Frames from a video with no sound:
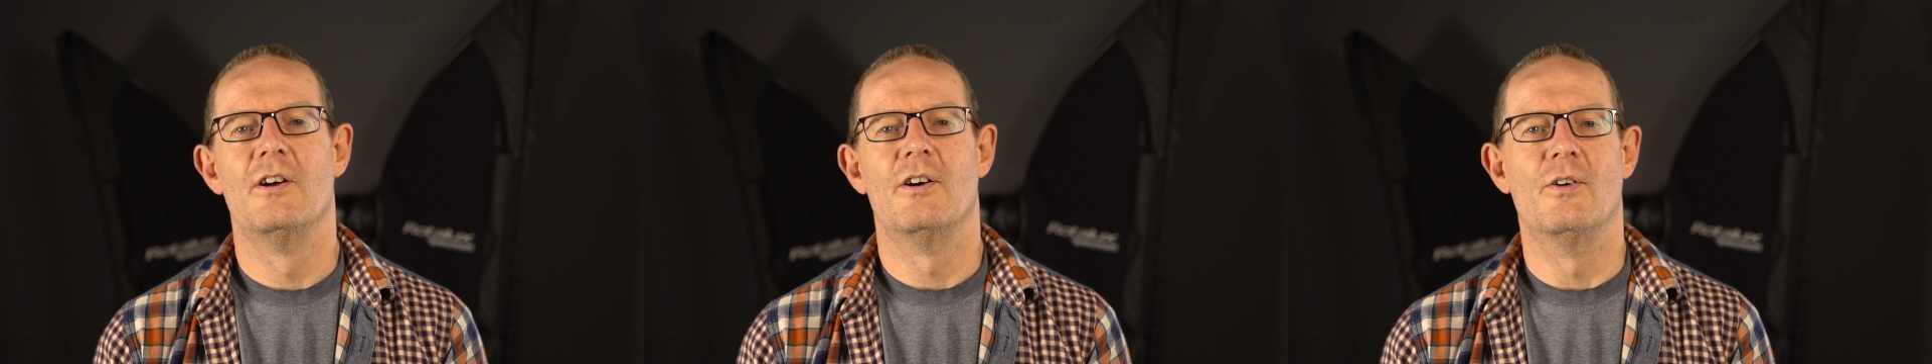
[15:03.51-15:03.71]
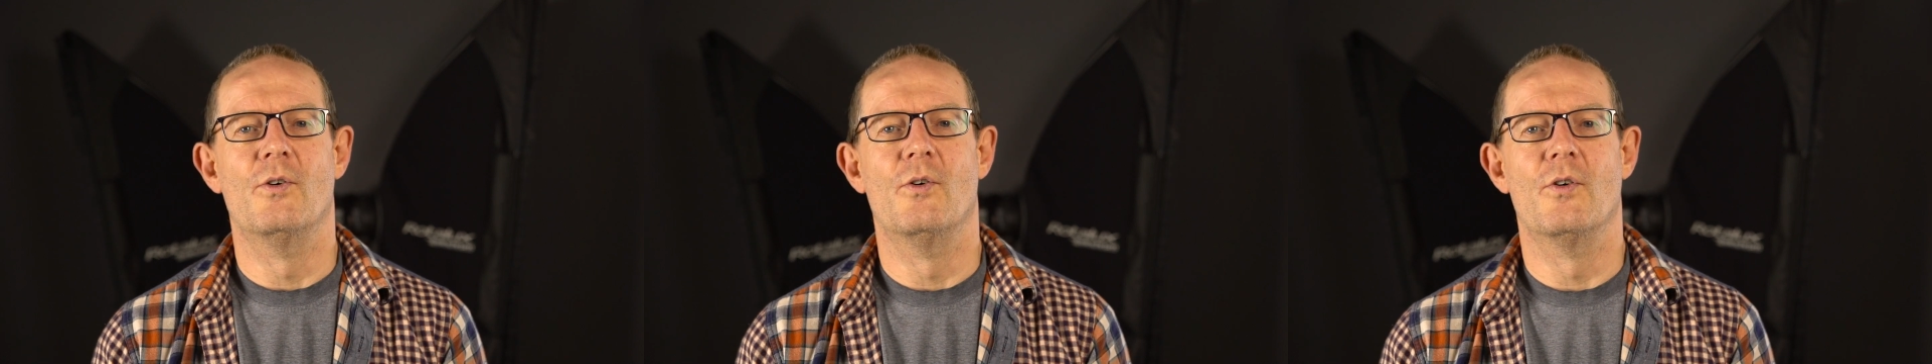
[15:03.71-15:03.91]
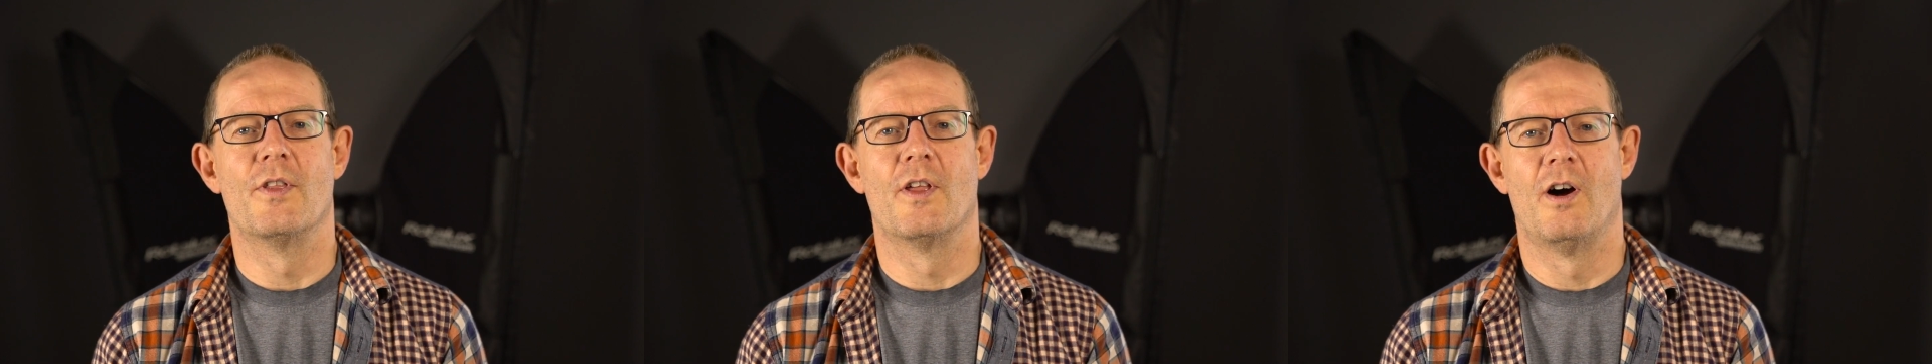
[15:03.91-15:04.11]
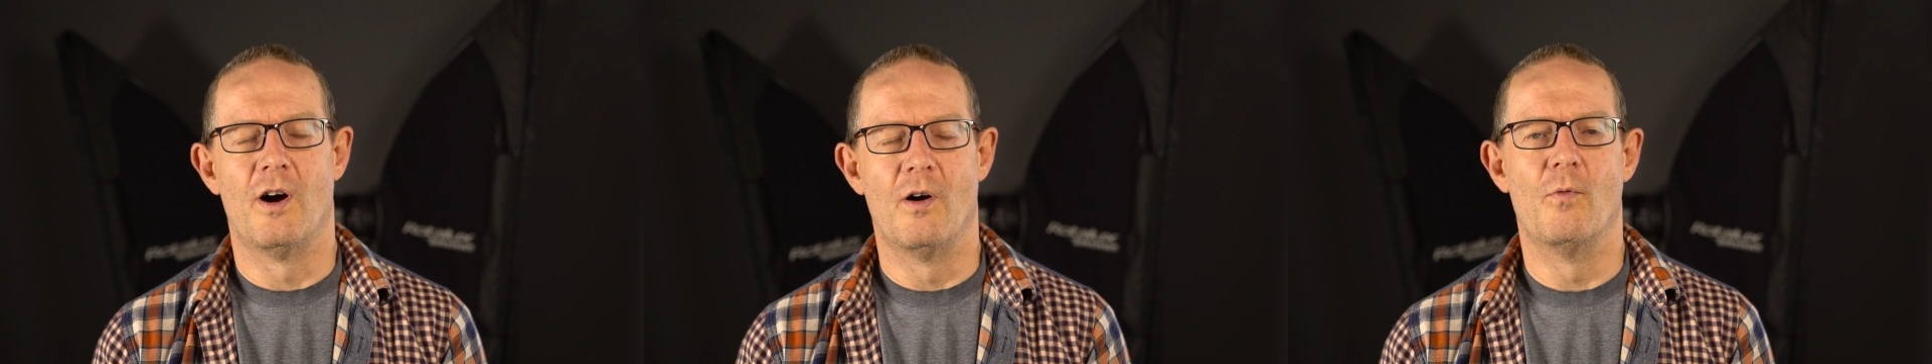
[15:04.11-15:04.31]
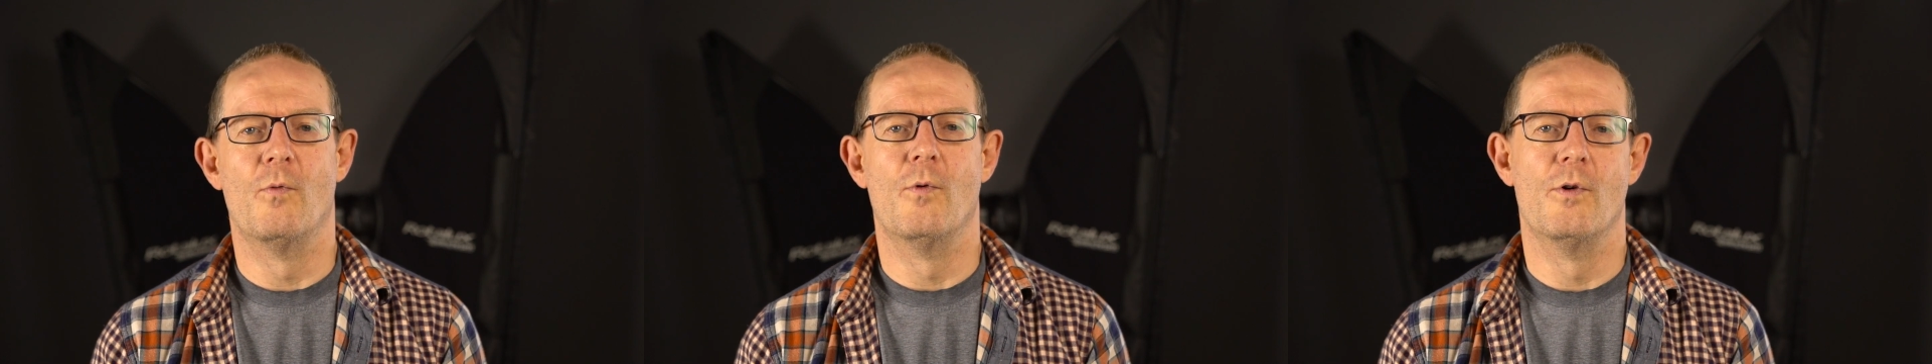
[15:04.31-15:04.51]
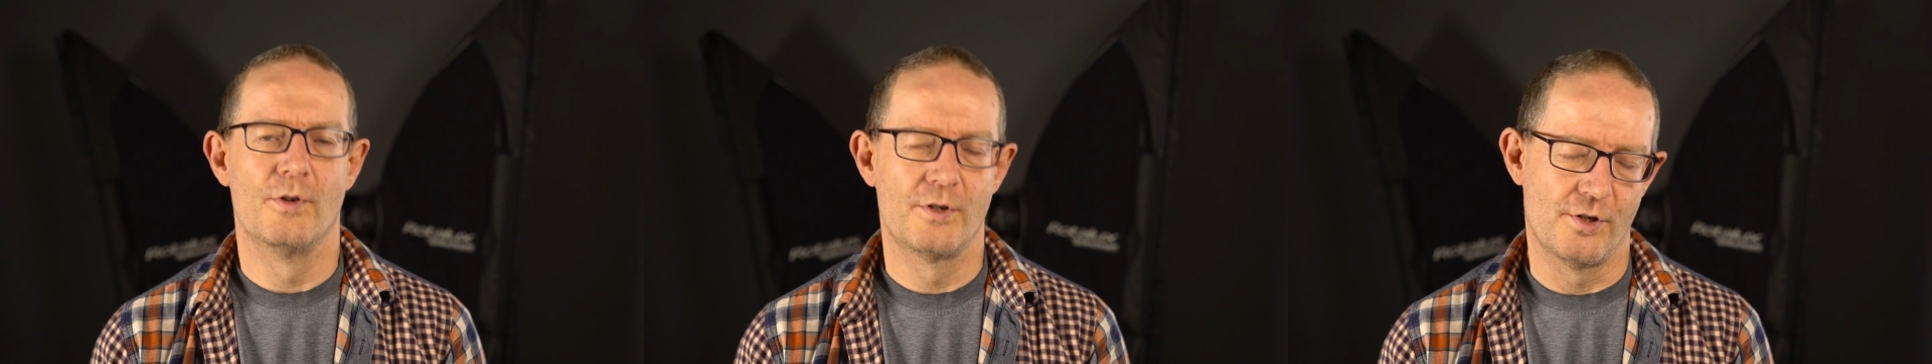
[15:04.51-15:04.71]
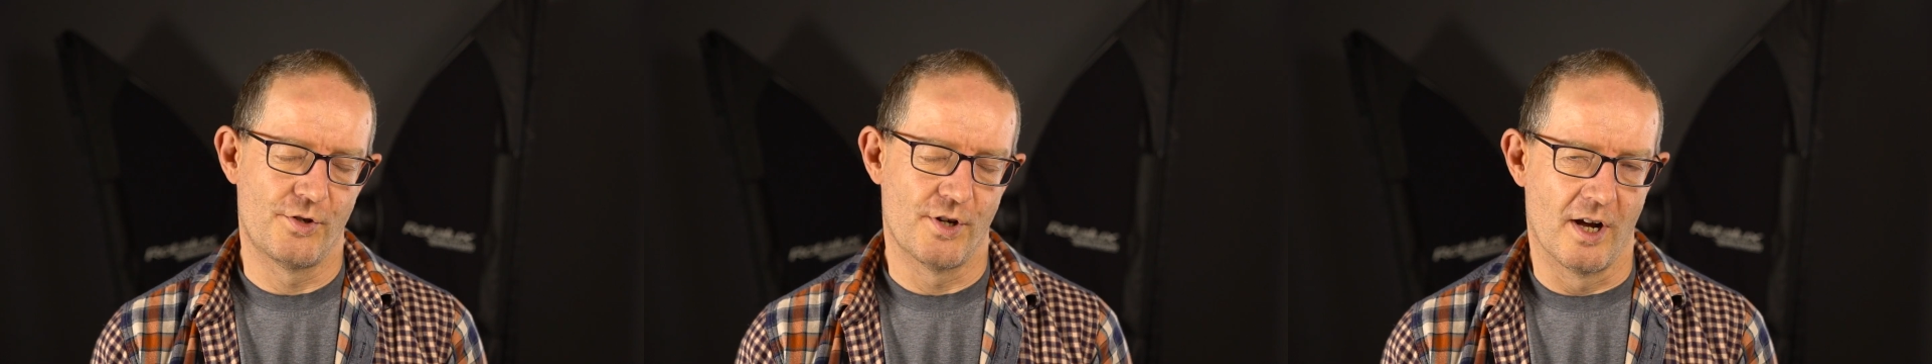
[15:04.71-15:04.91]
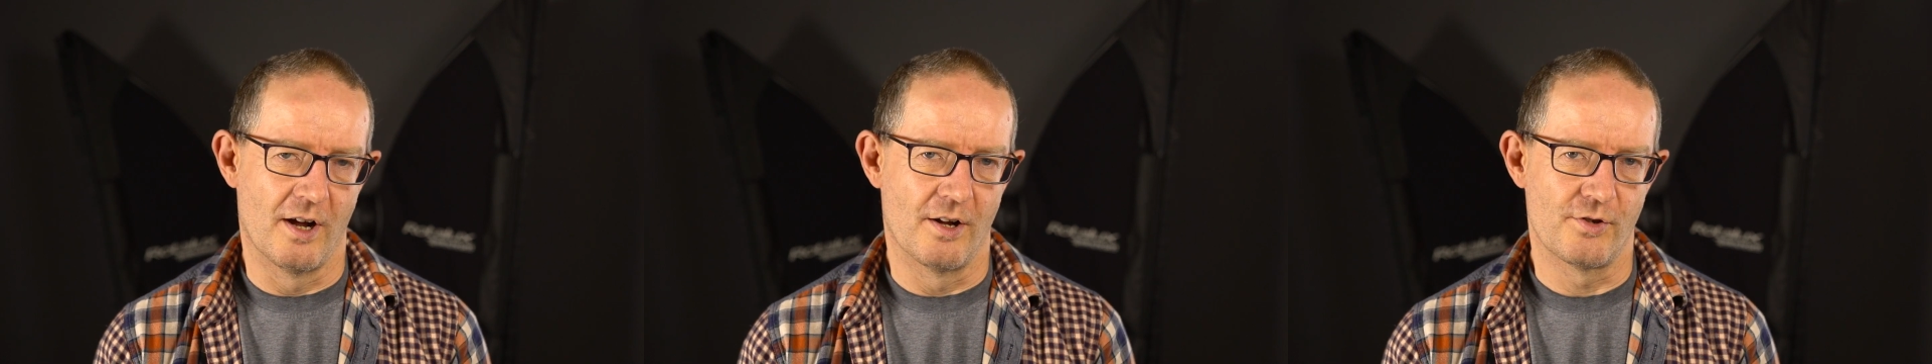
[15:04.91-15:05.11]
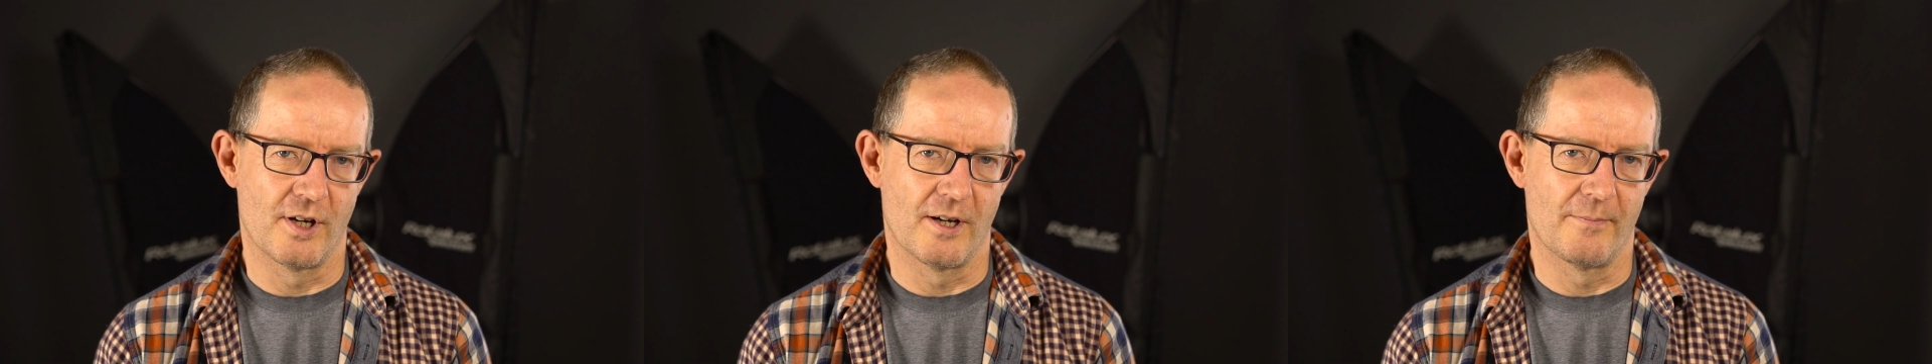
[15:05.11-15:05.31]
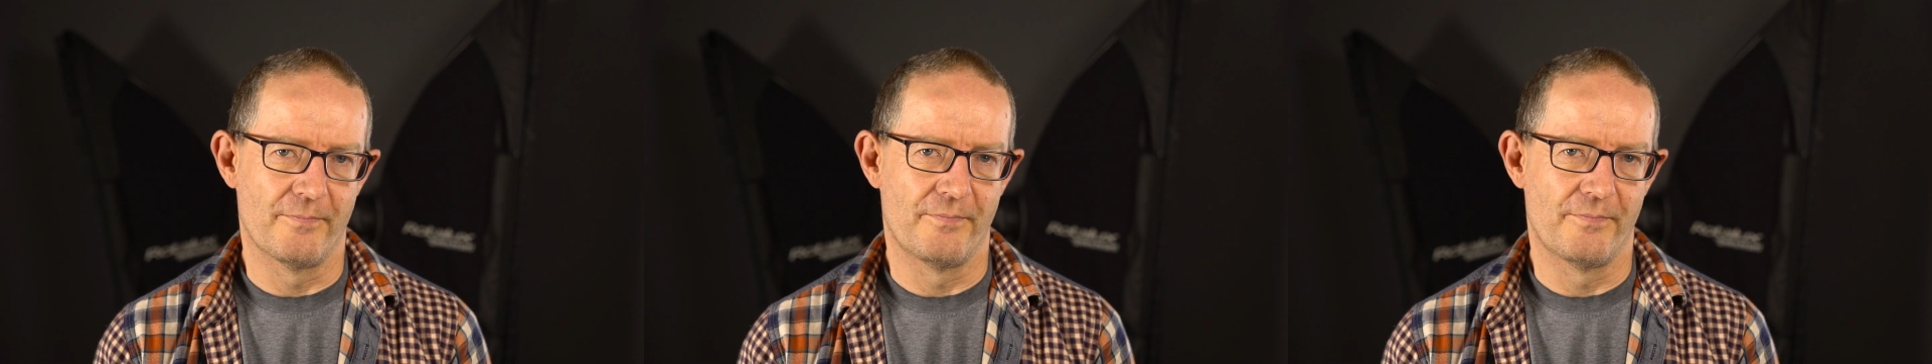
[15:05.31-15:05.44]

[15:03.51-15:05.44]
or the hot water charging.